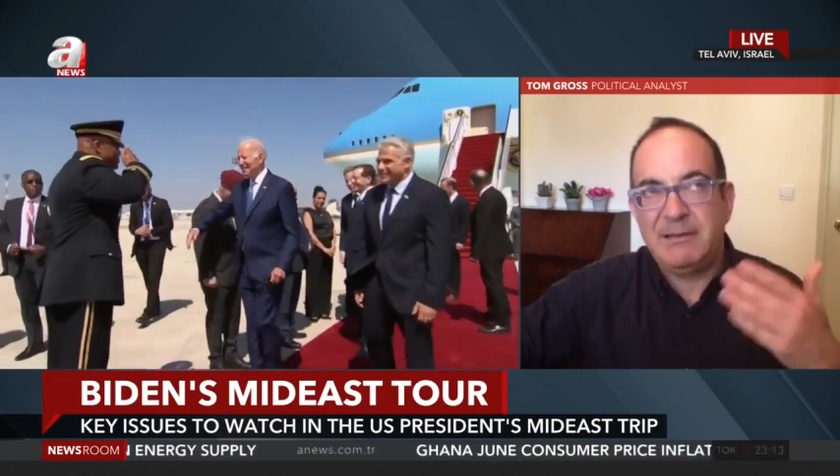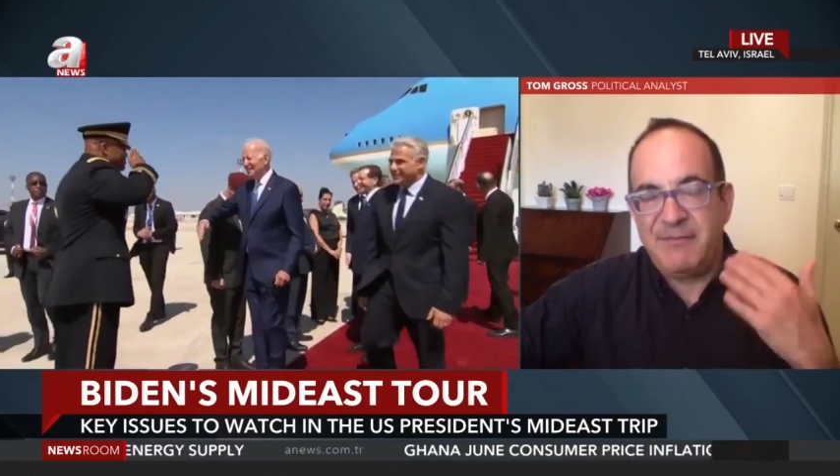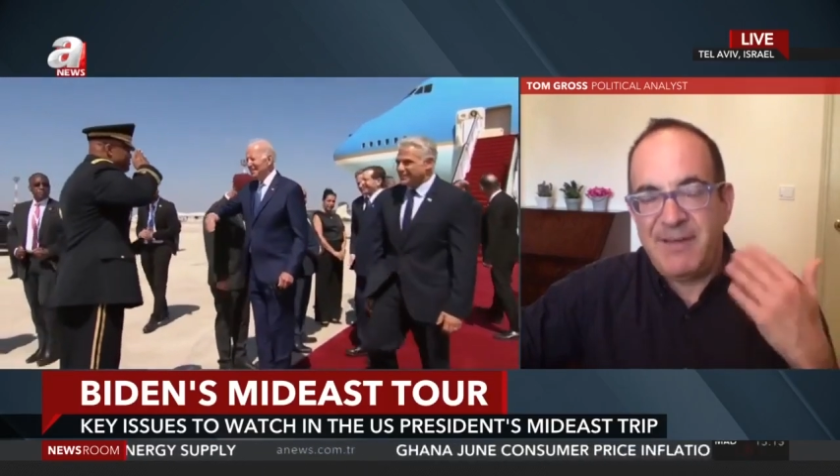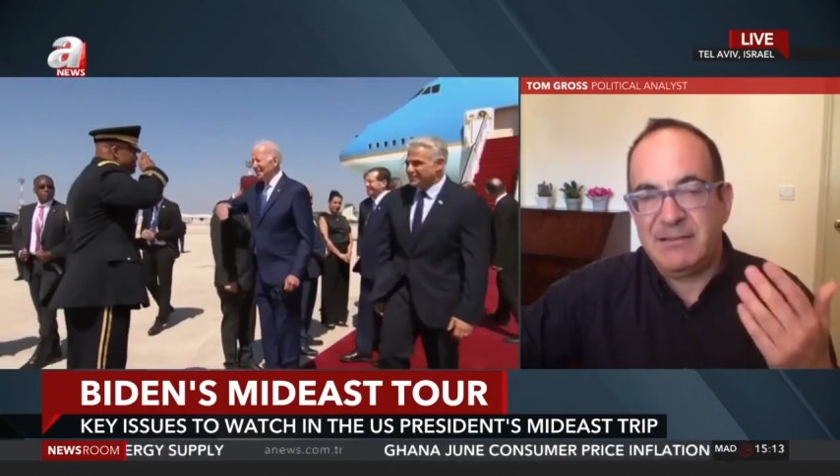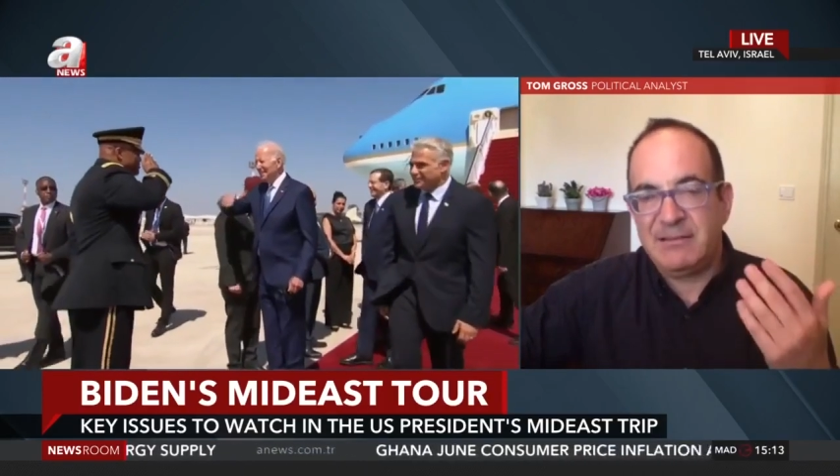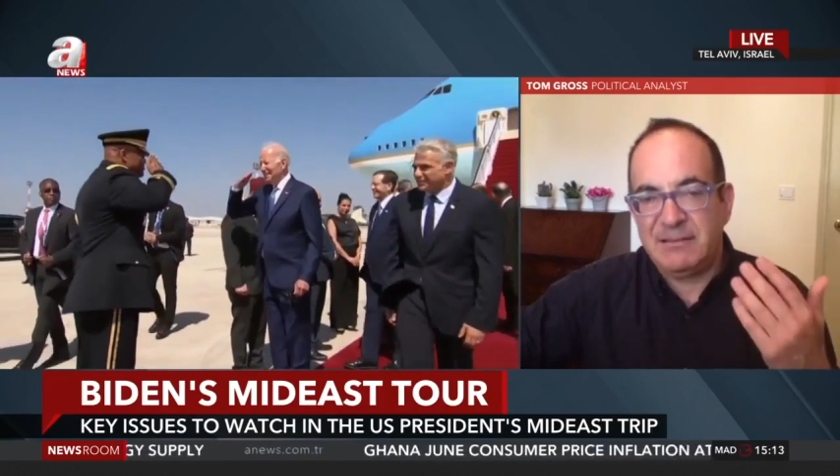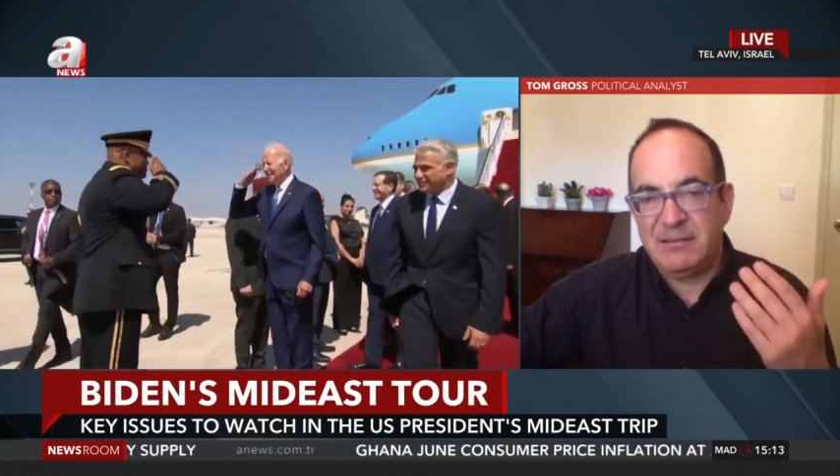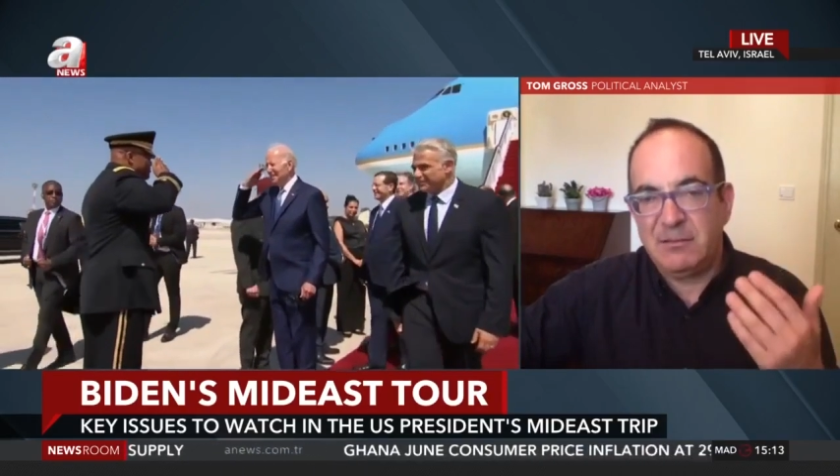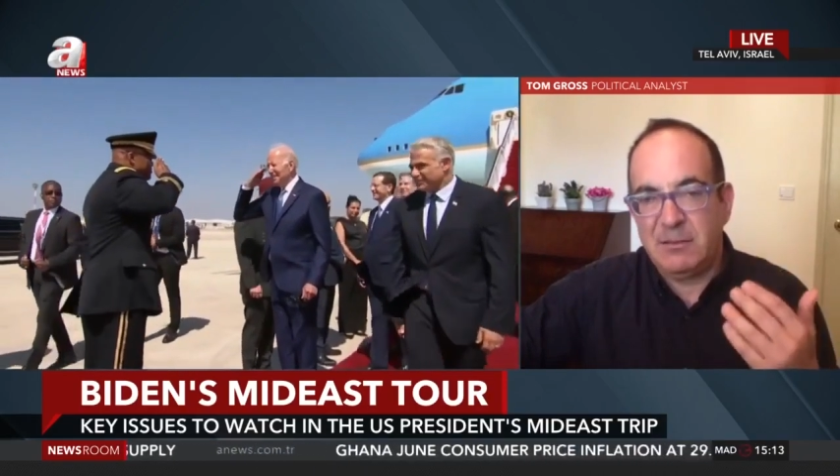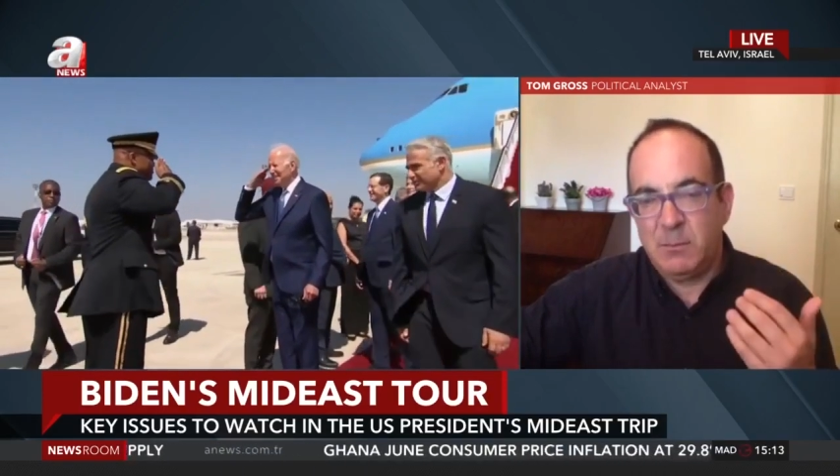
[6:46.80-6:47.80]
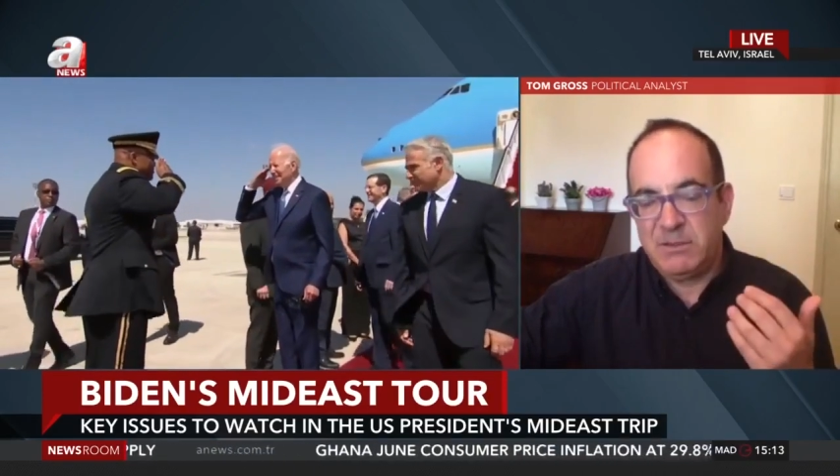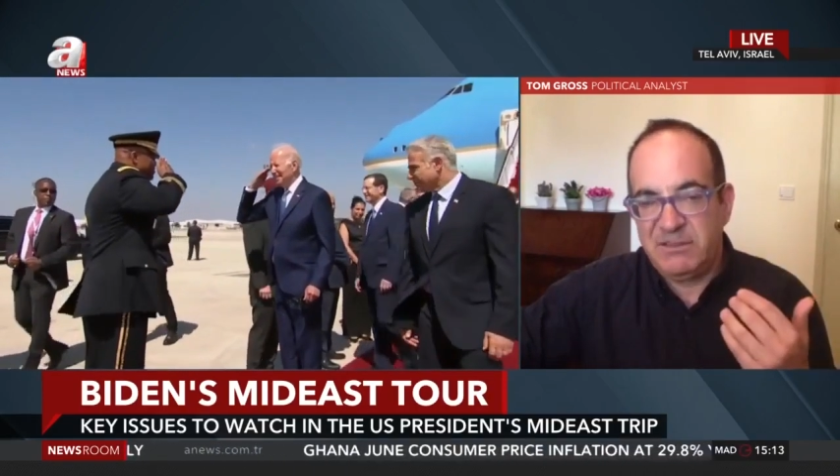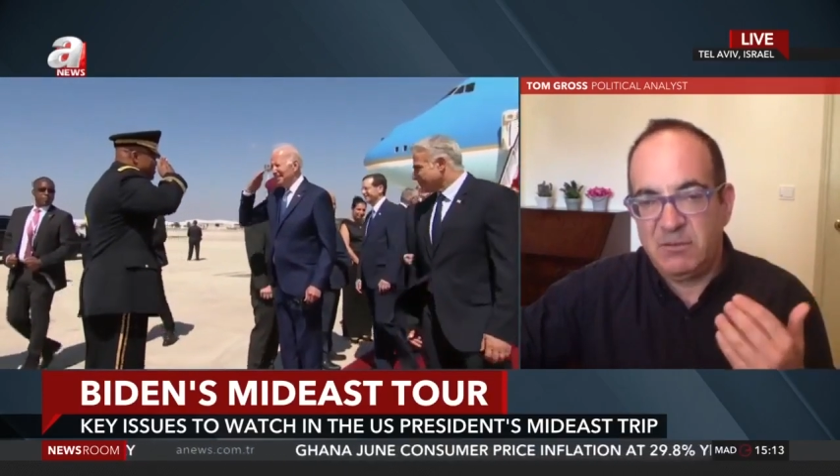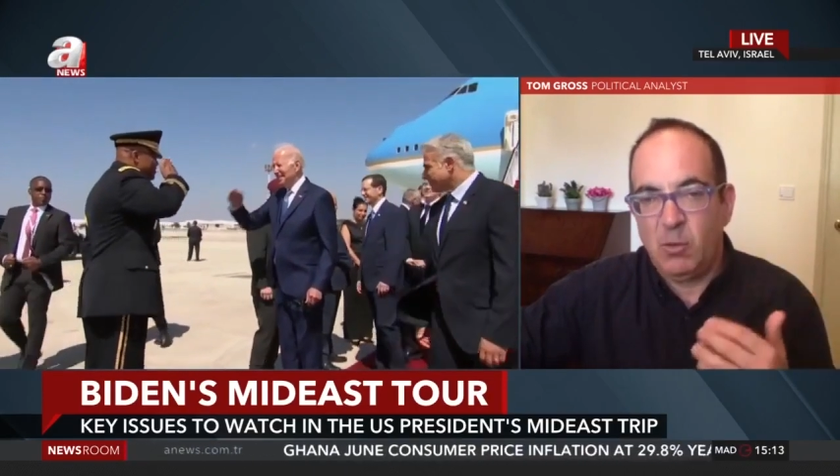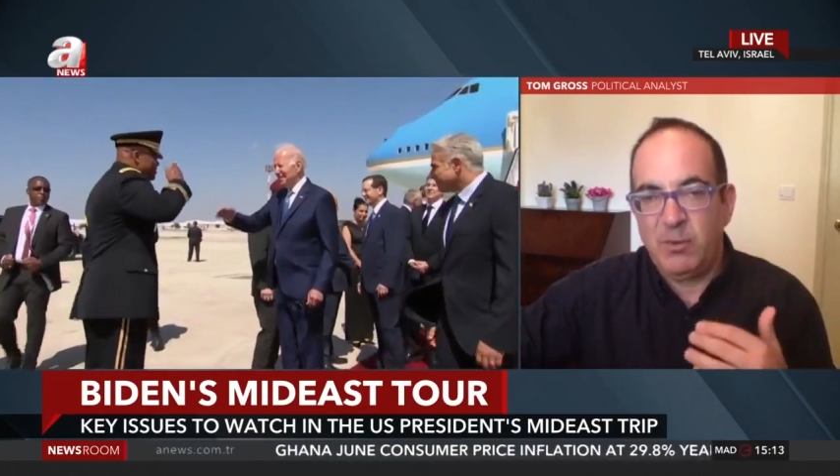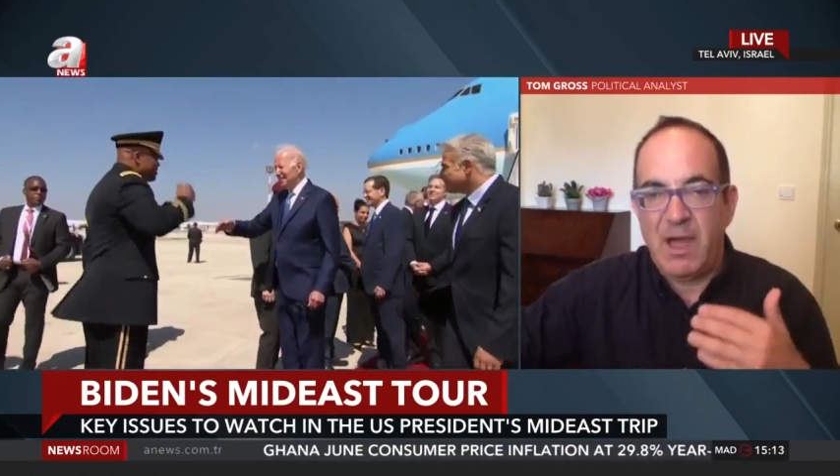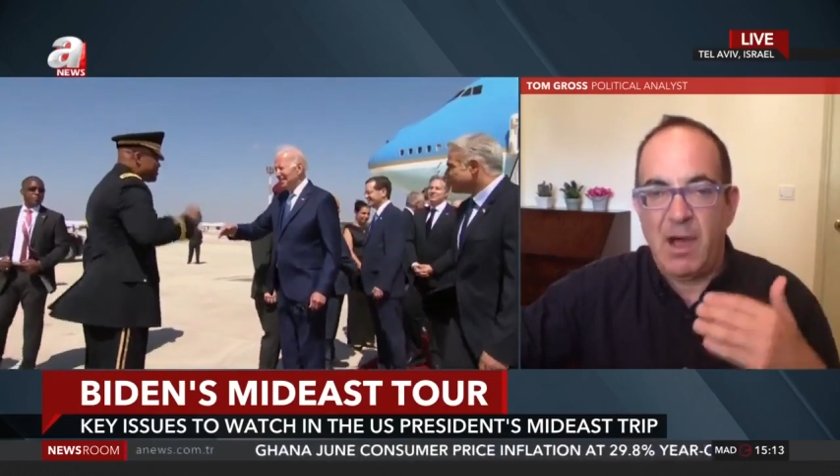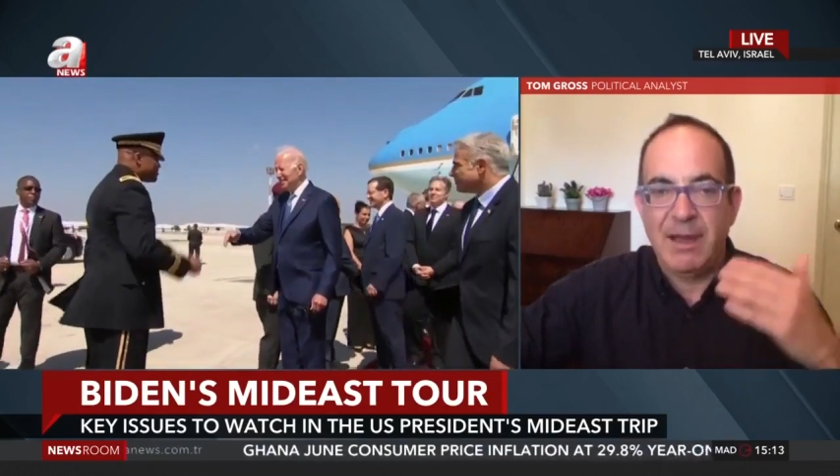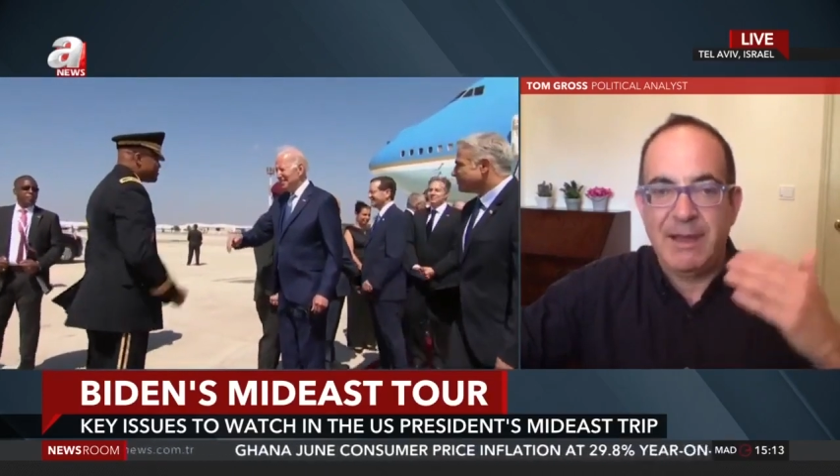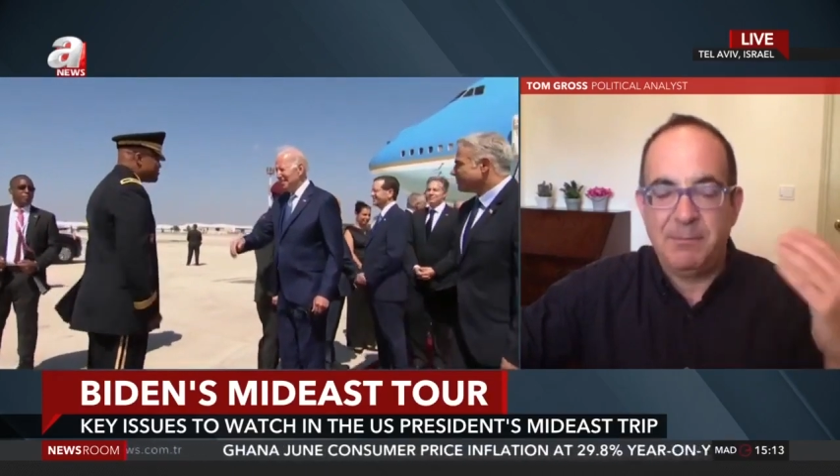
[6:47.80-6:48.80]
defense system, which is called
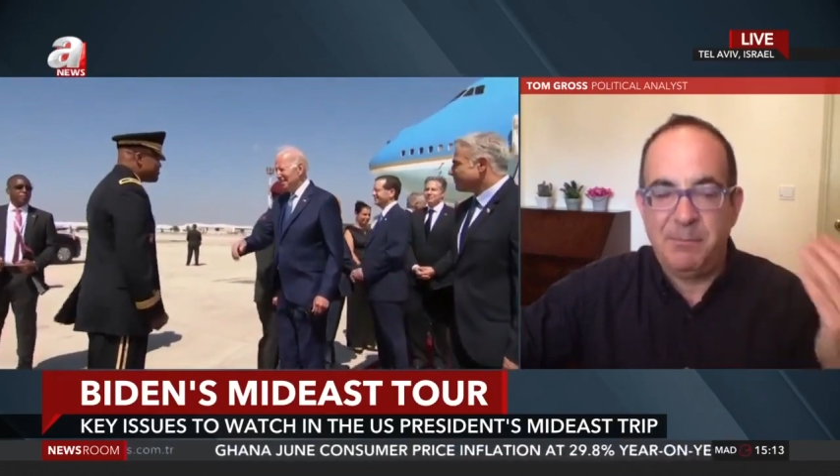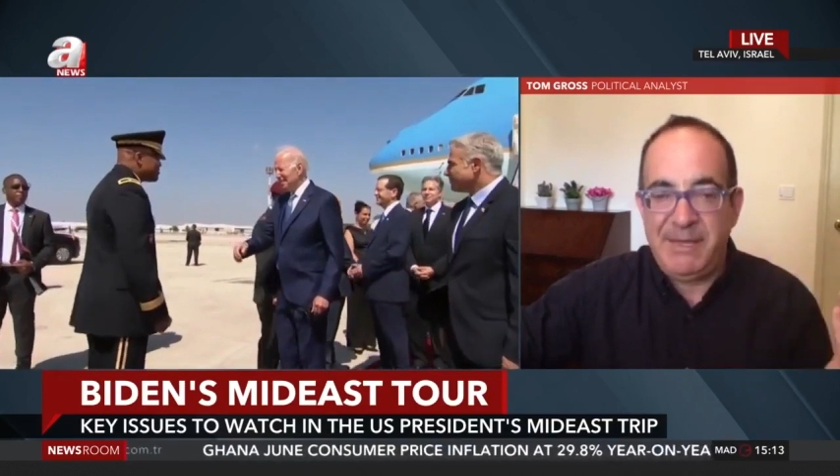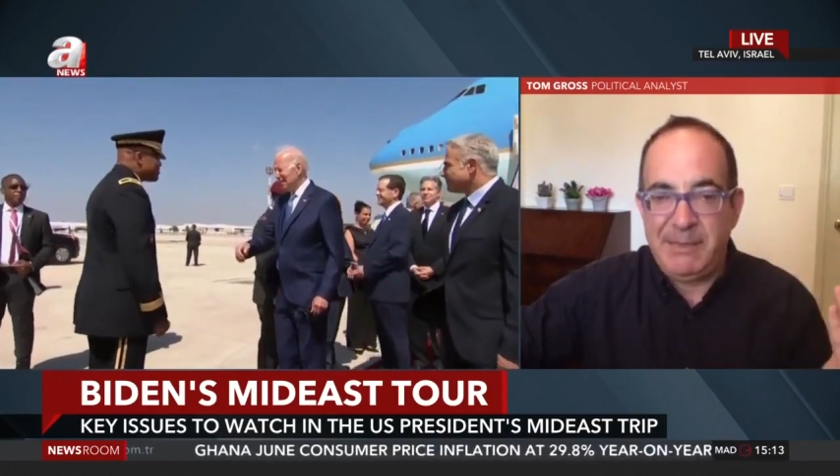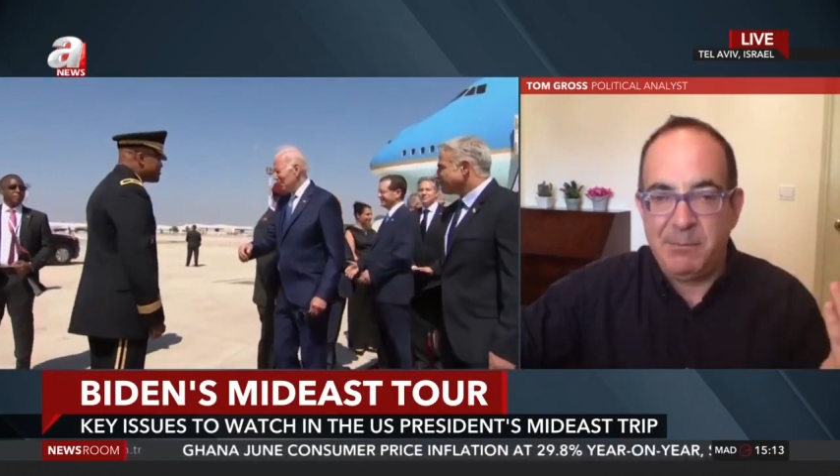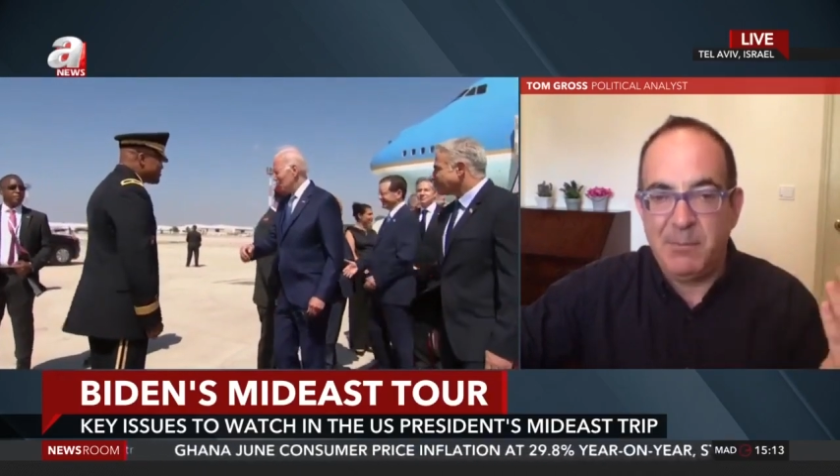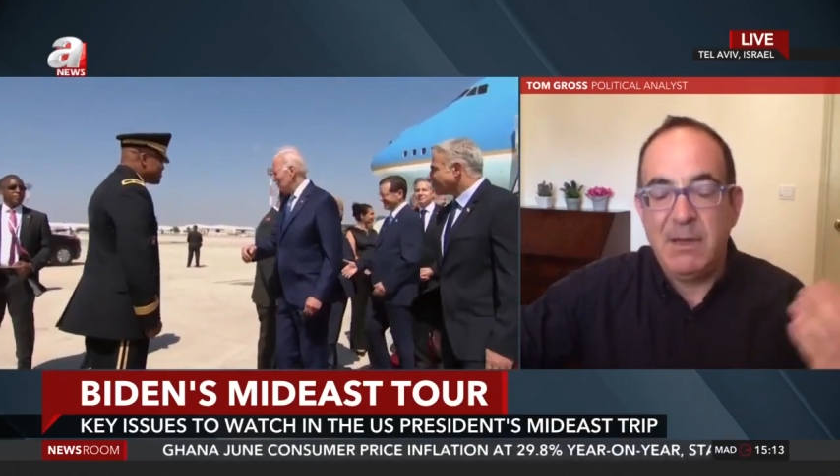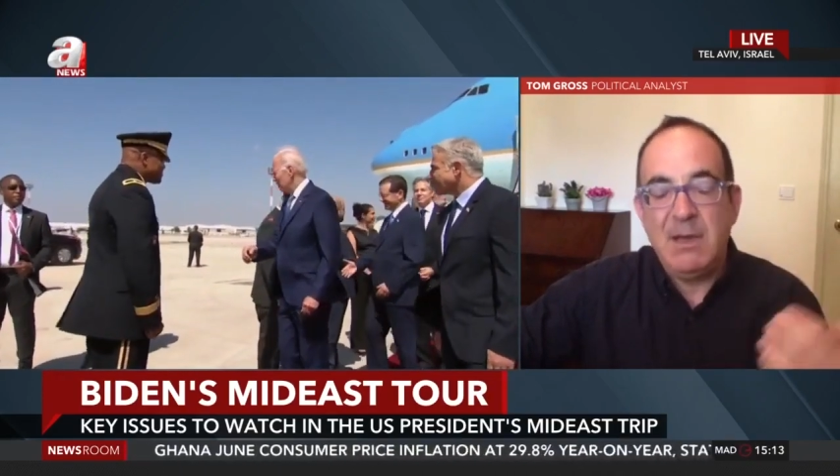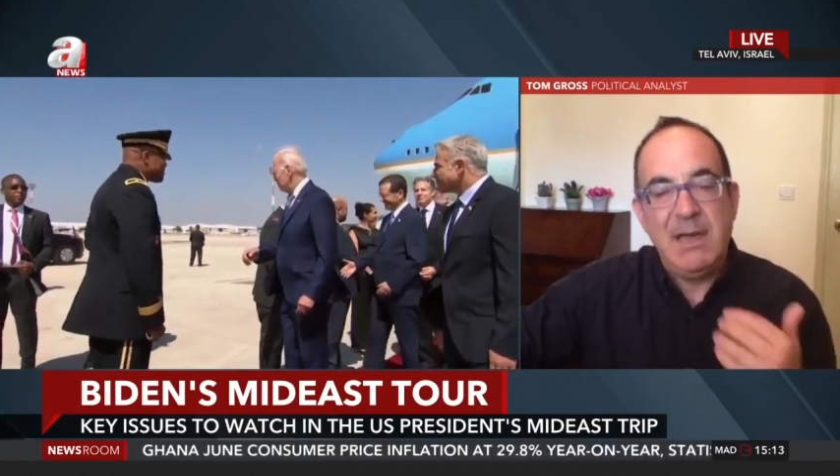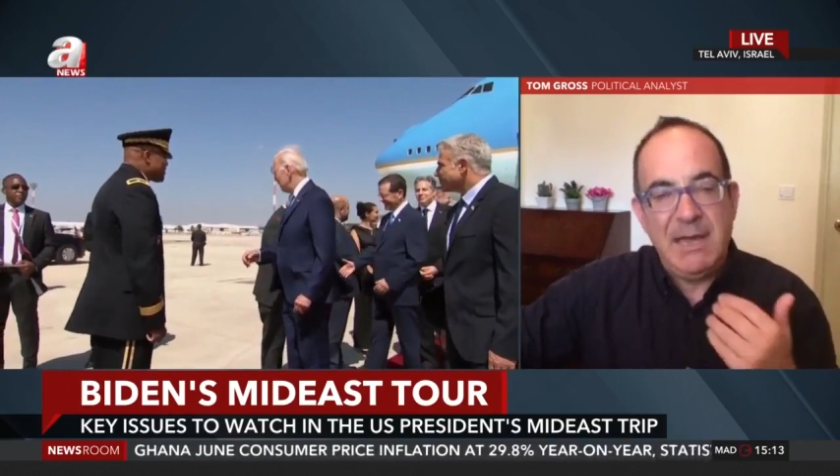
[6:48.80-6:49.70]
the Iron Beam,